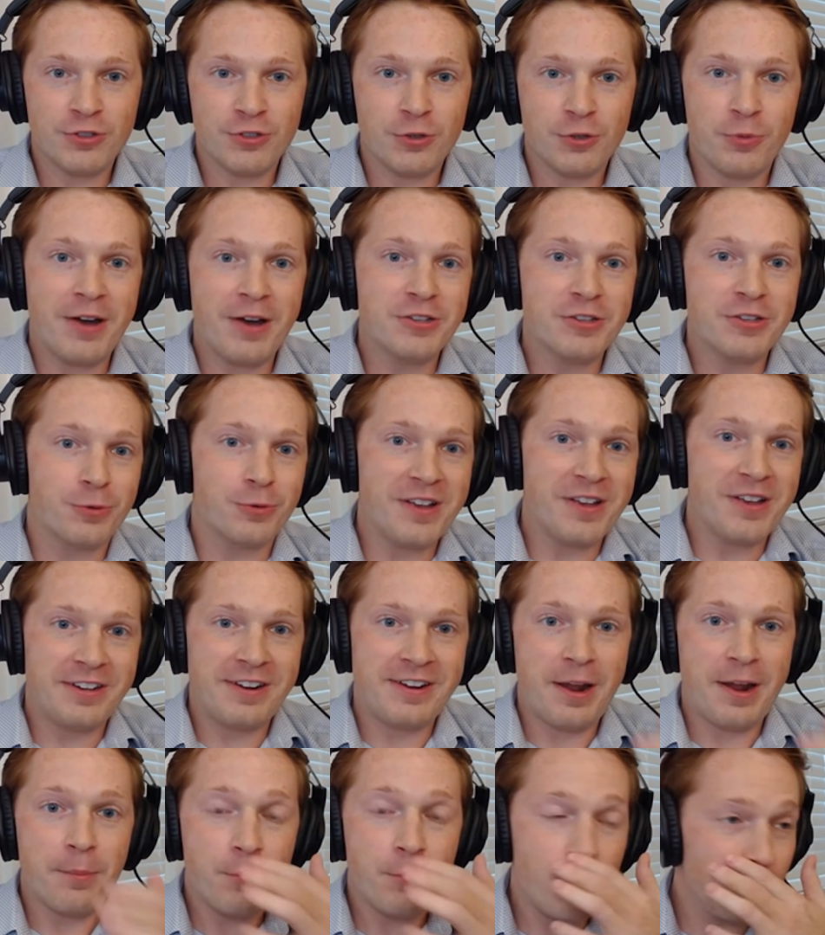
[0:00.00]
So when I was a
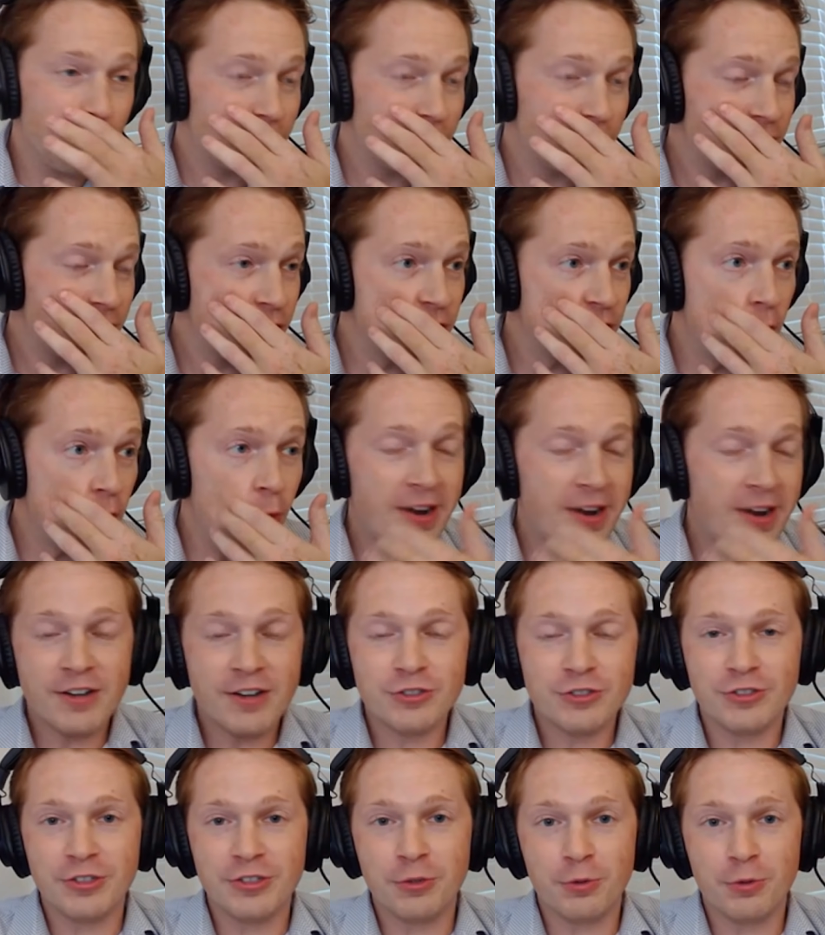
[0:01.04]
resident at Moose, Joe and
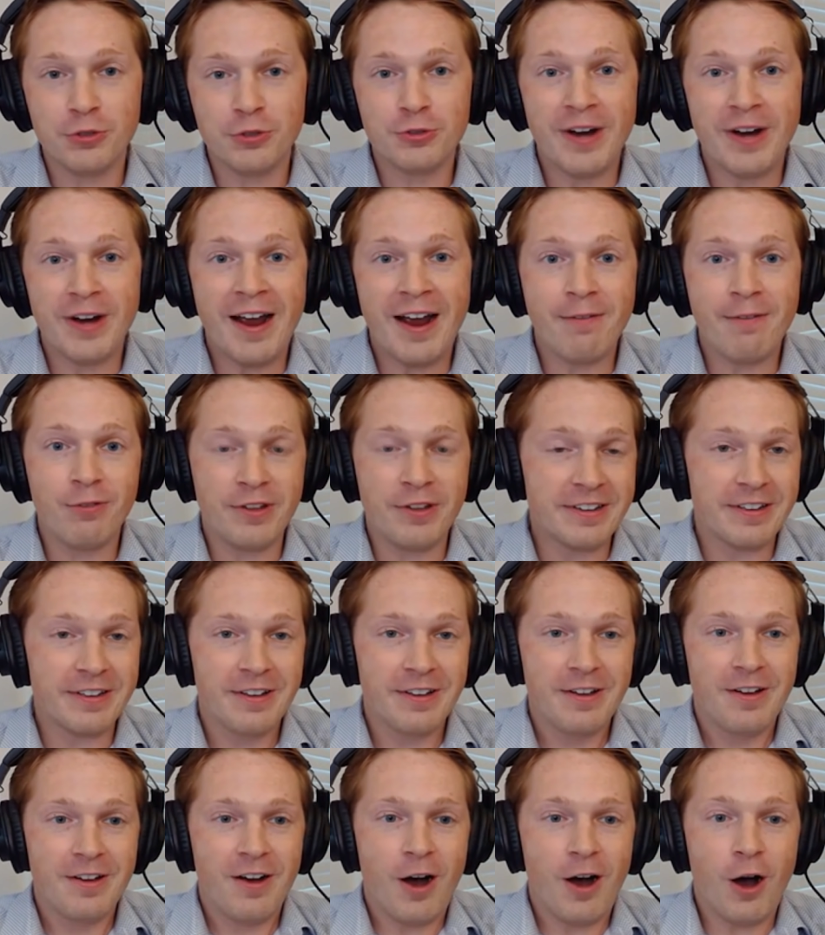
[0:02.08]
Ashley were traveling
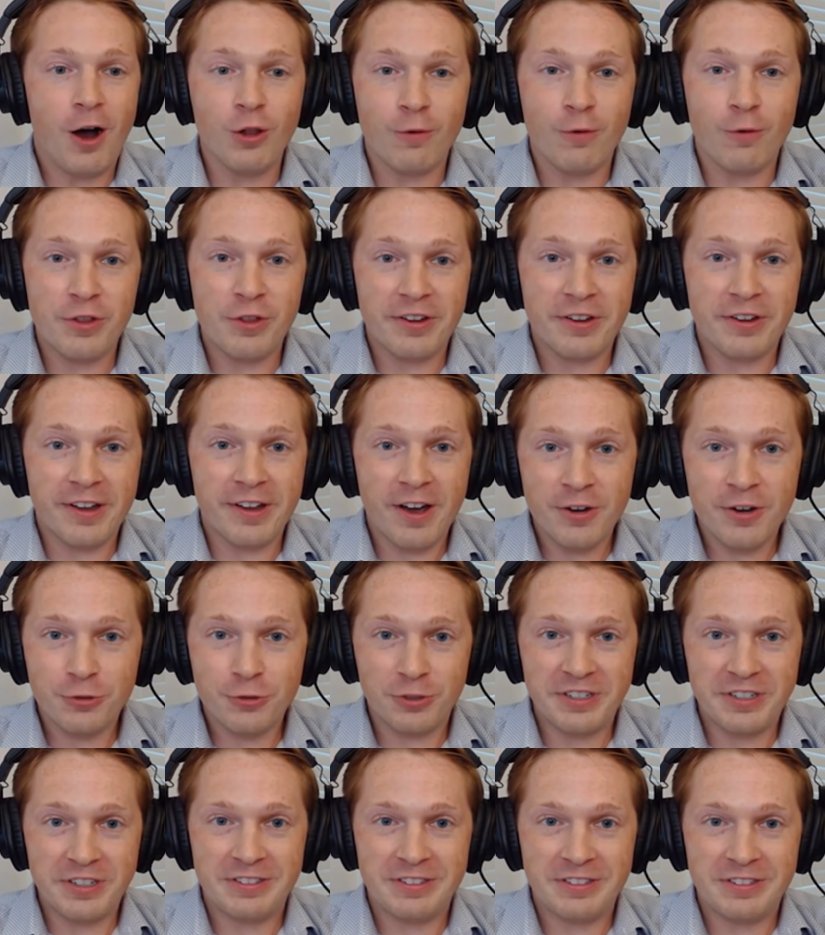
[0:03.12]
all over the
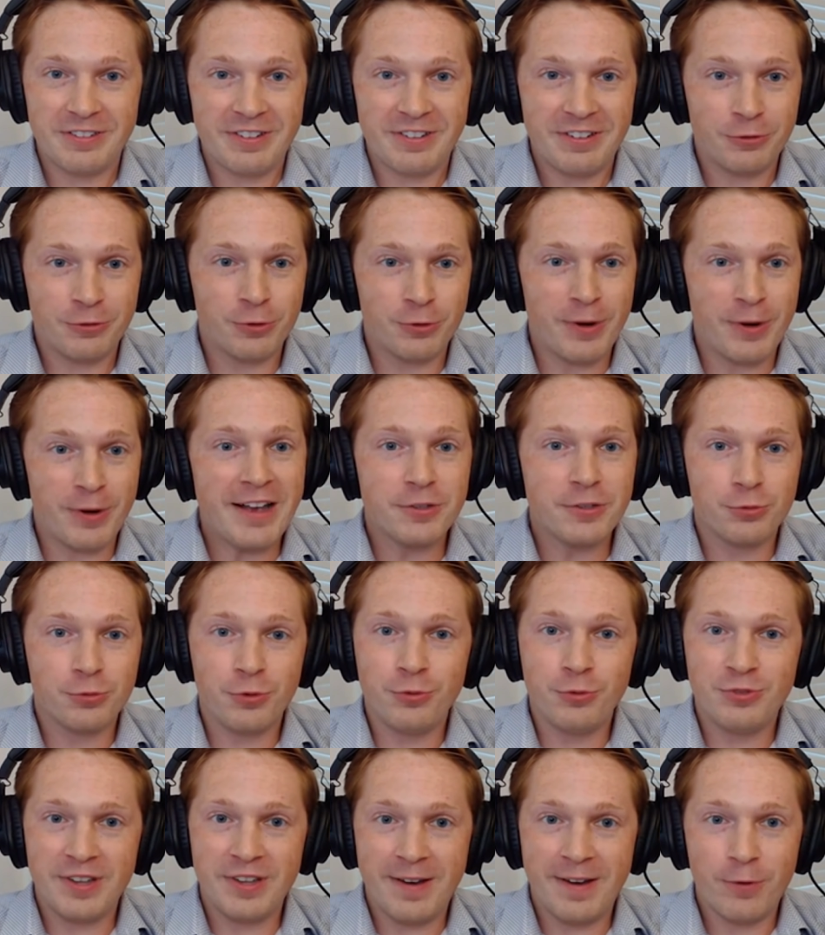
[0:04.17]
country,
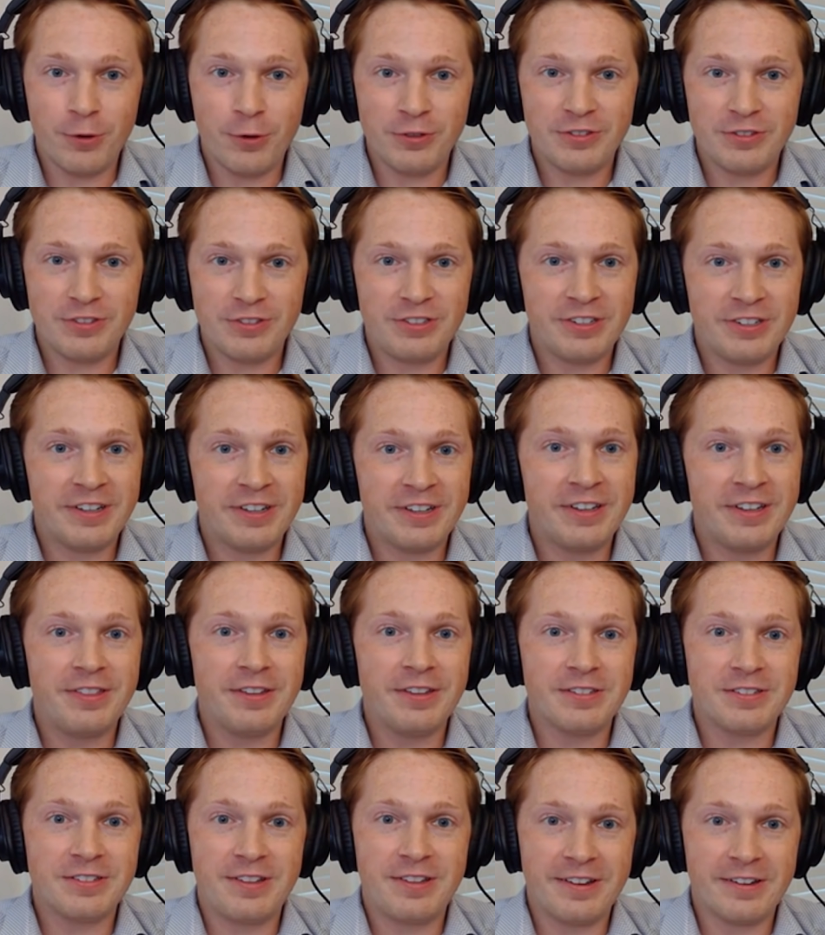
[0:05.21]
grassroots effort to get
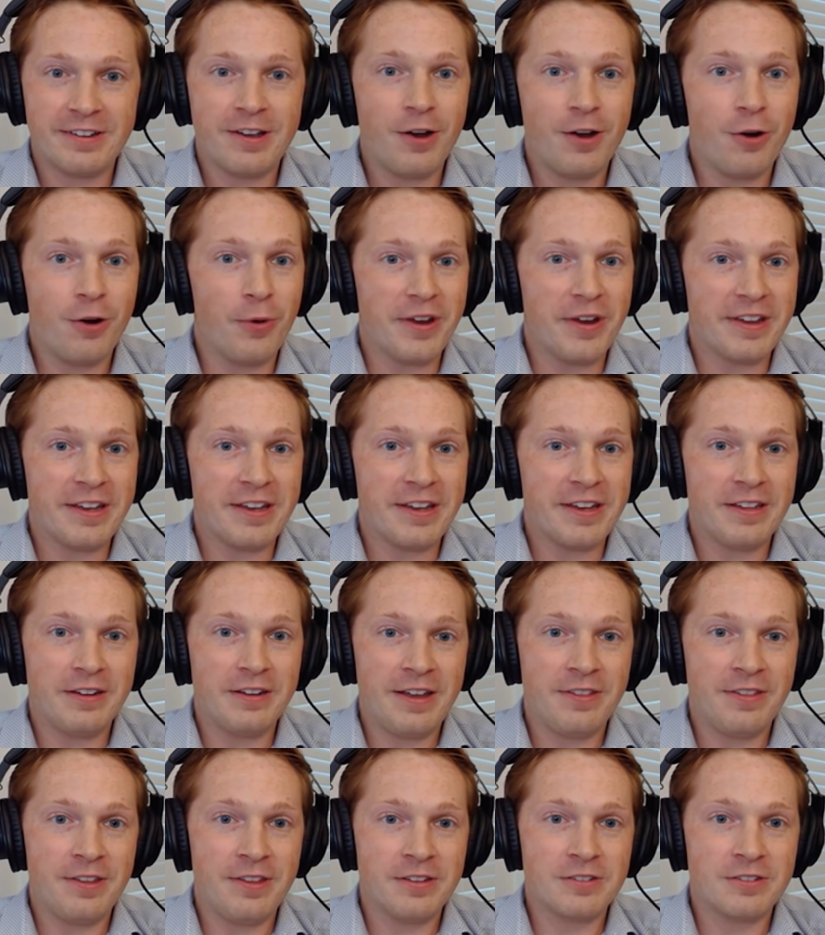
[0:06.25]
this thing going and,
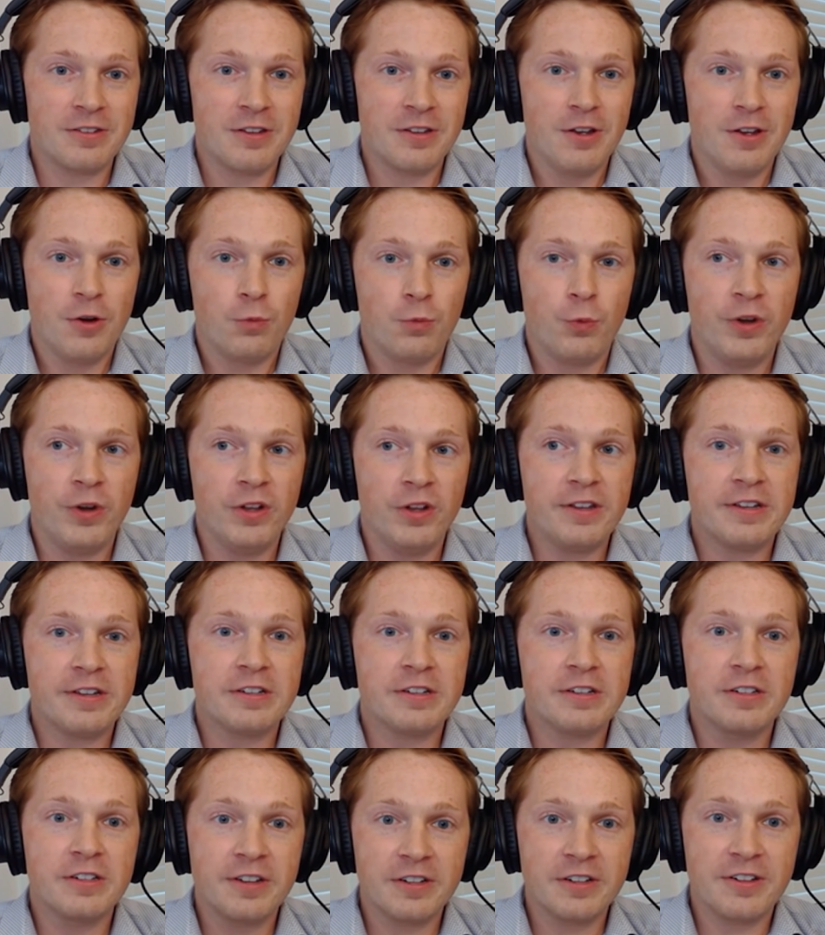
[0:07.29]
and this really
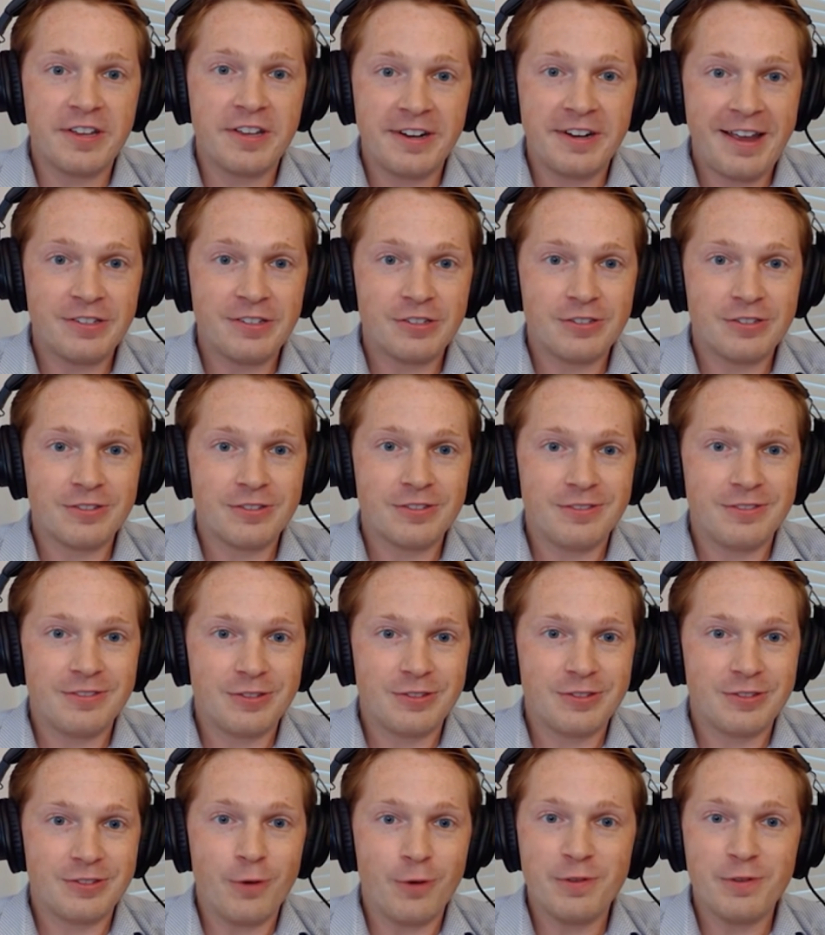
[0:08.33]
clinically enhanced
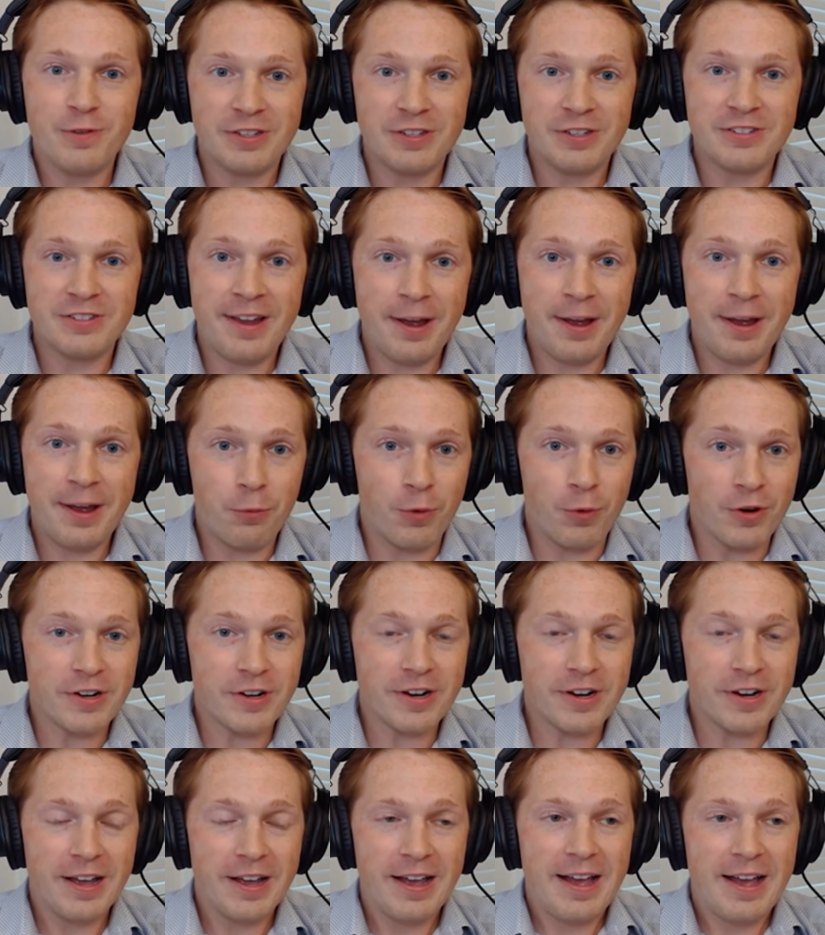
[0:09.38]
services
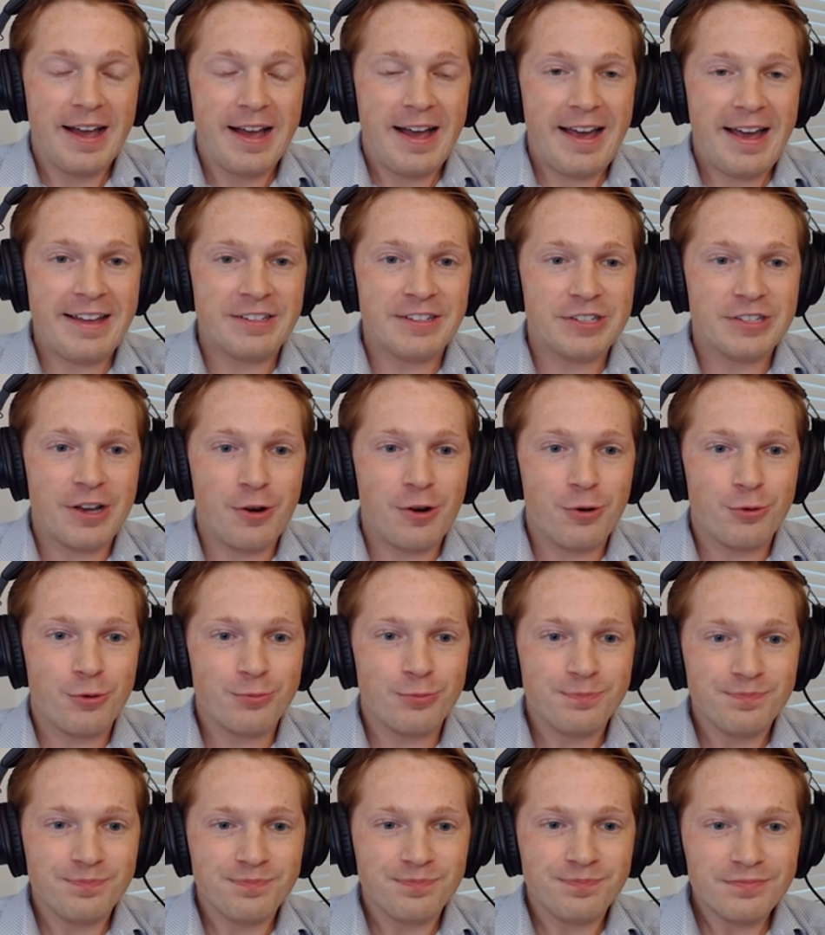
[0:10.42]
network. And
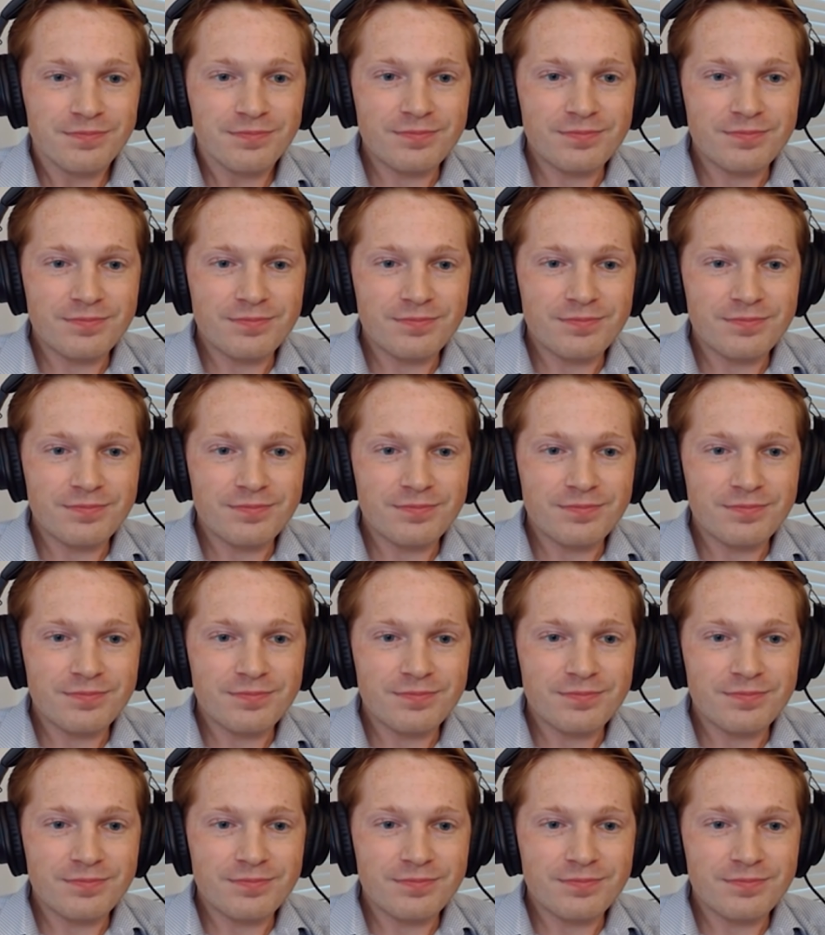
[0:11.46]
so